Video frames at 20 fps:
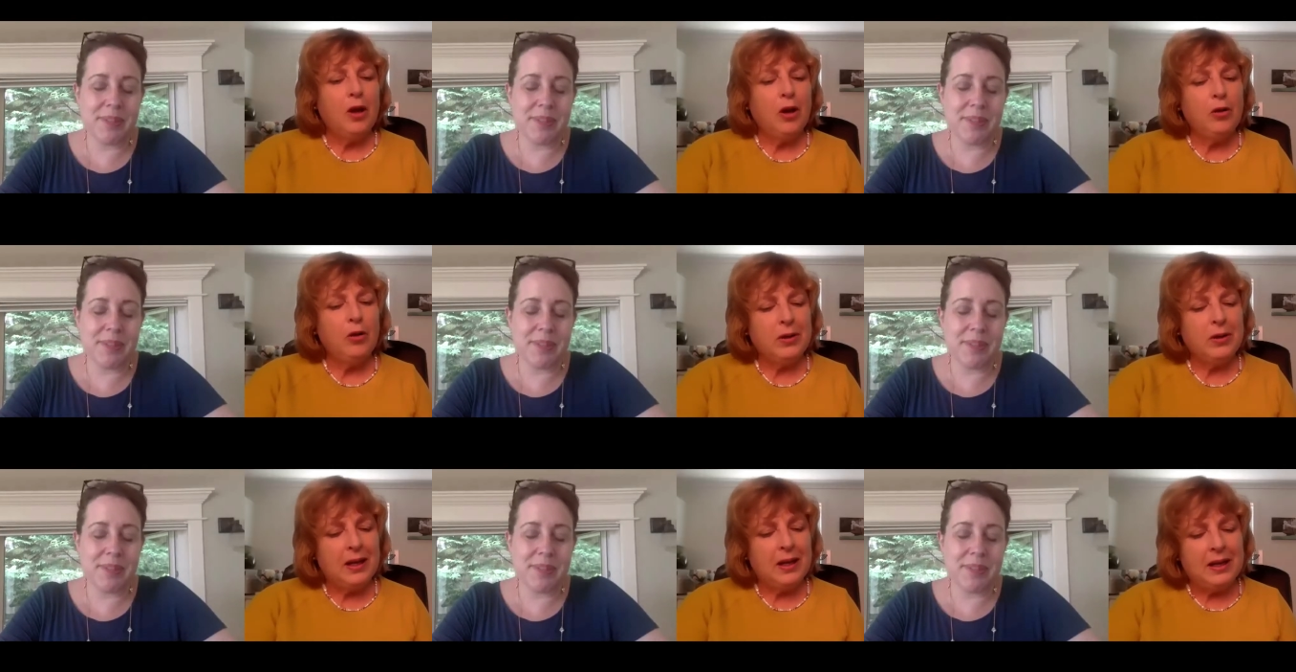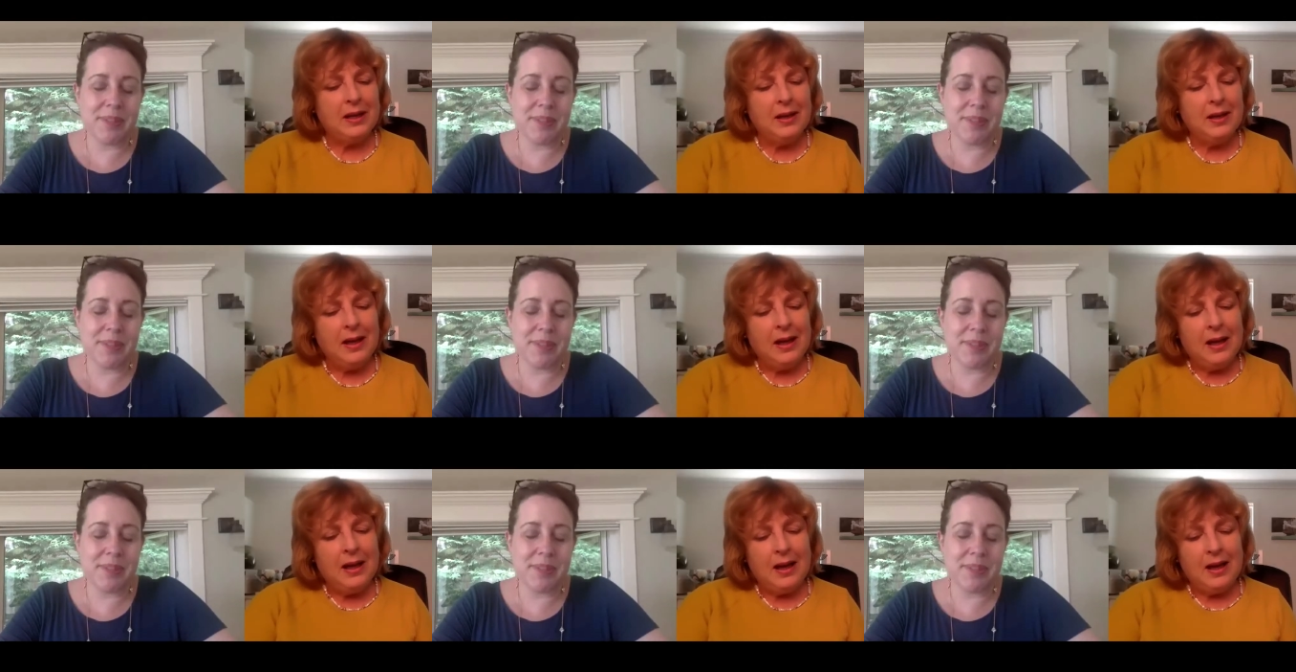
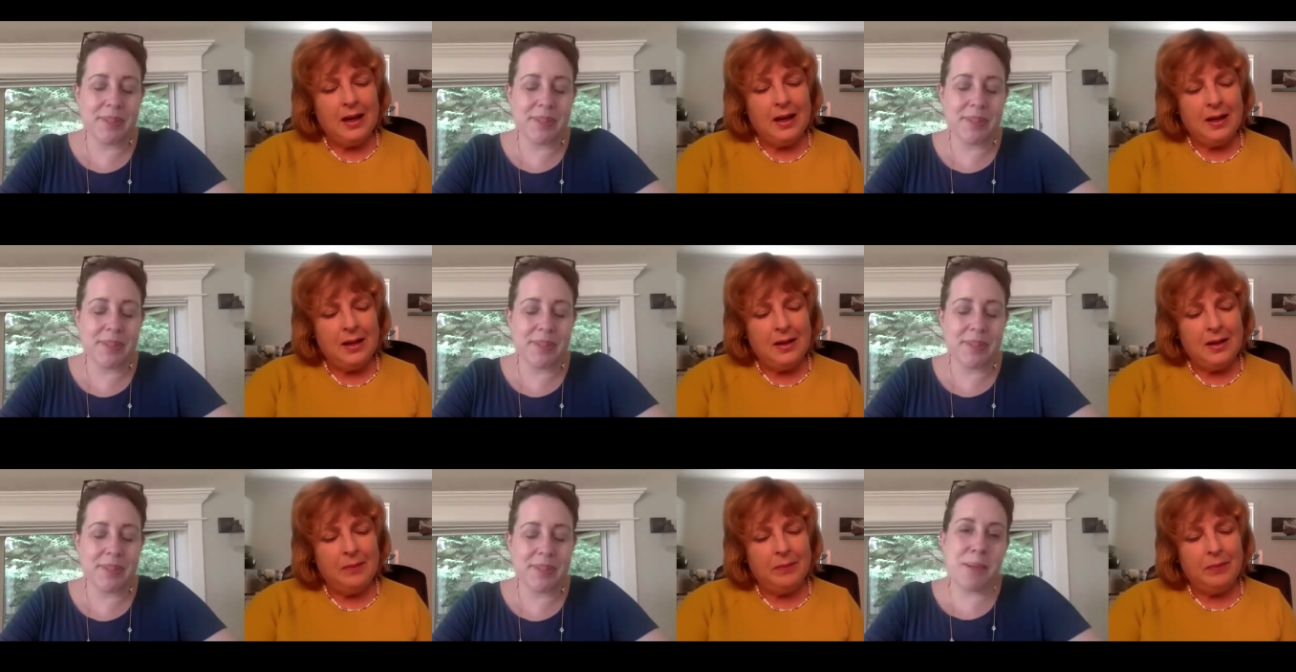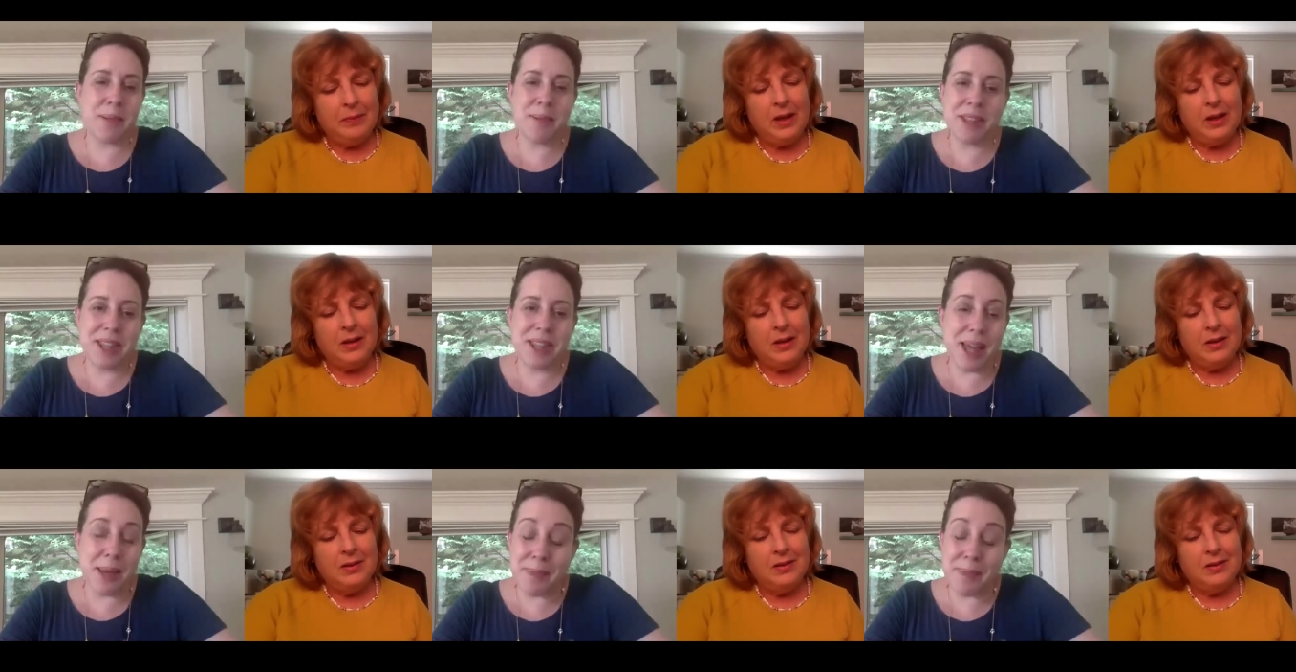Speaker 1: Okay.
Speaker 2: Or
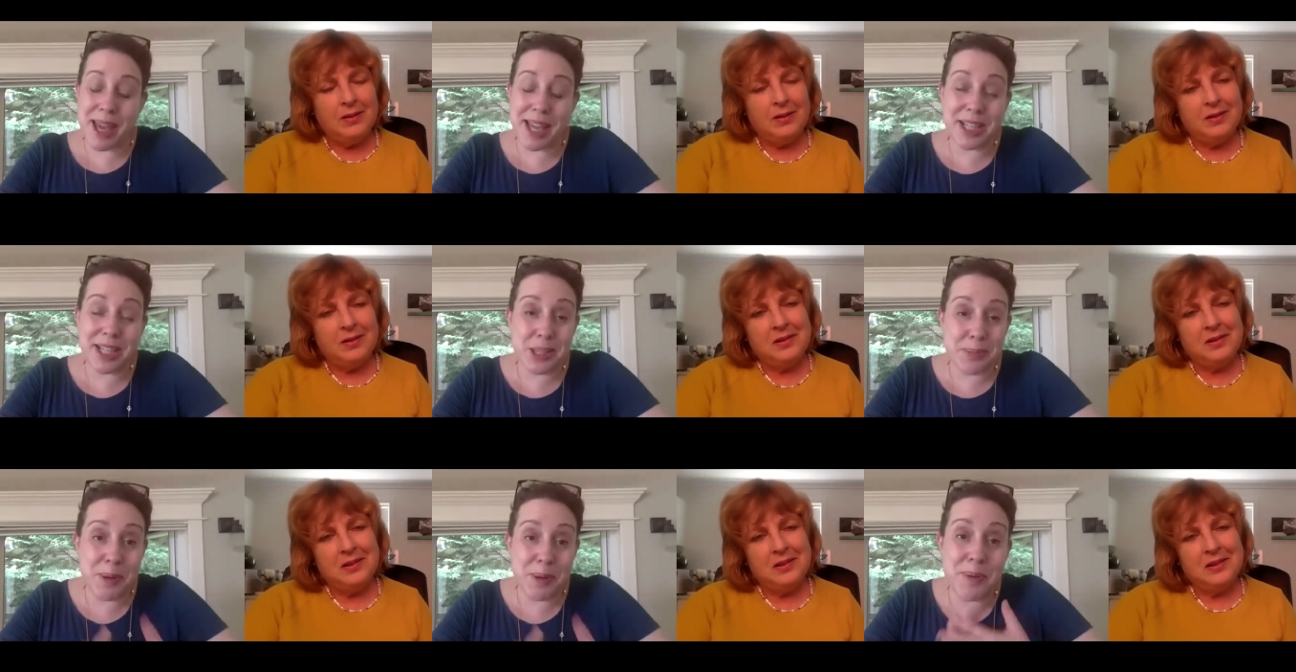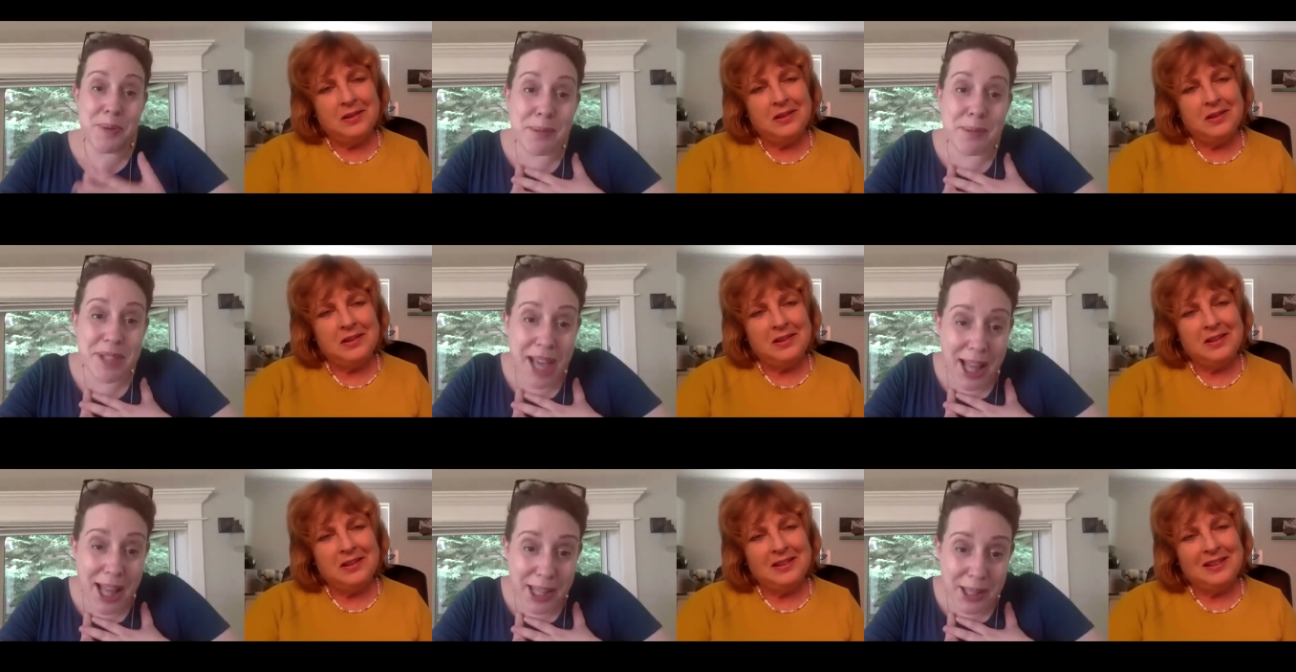maybe that may just be what
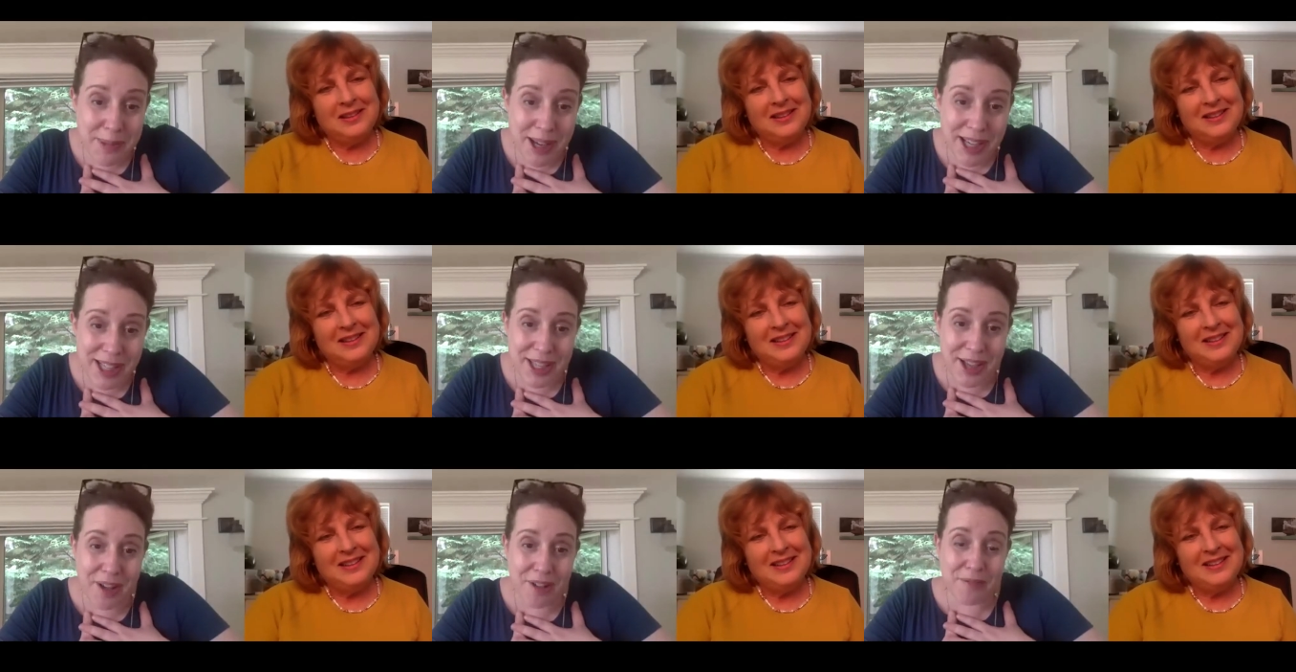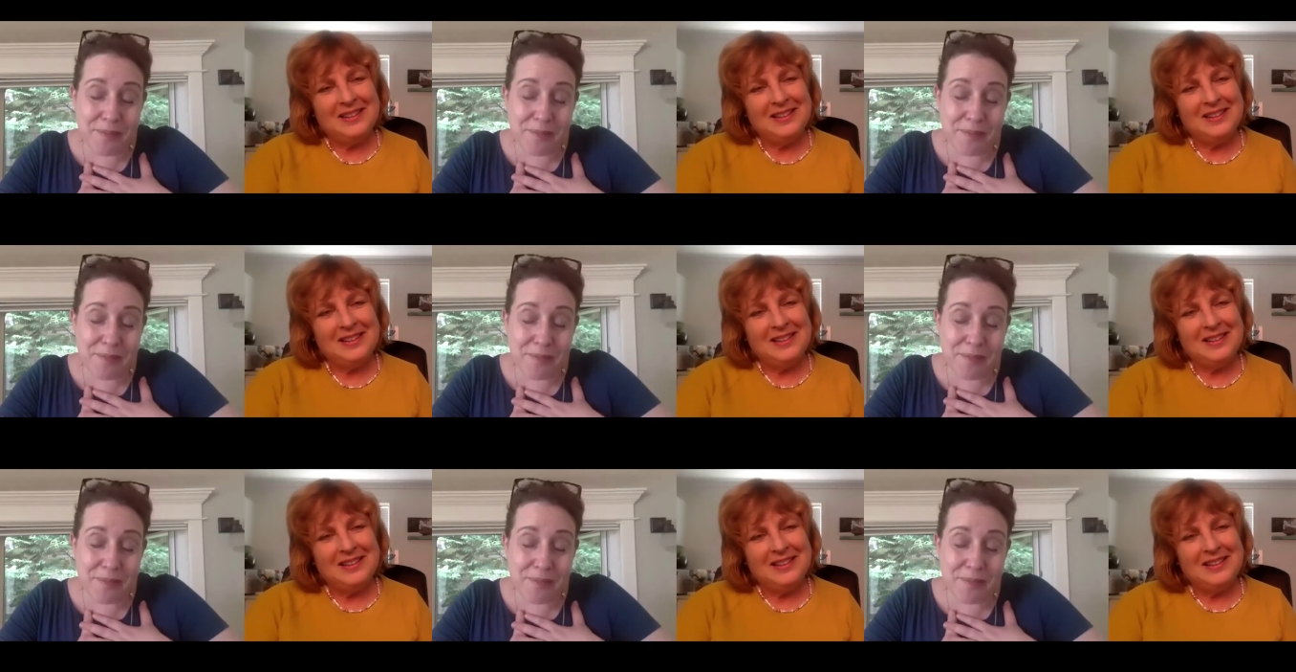I'm telling myself